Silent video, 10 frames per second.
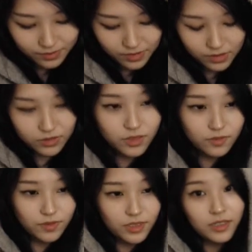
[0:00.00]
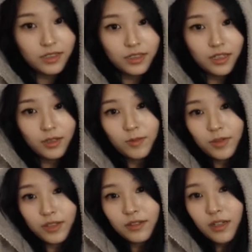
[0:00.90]
OTV here and there,
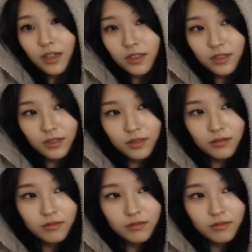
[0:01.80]
but I didn't.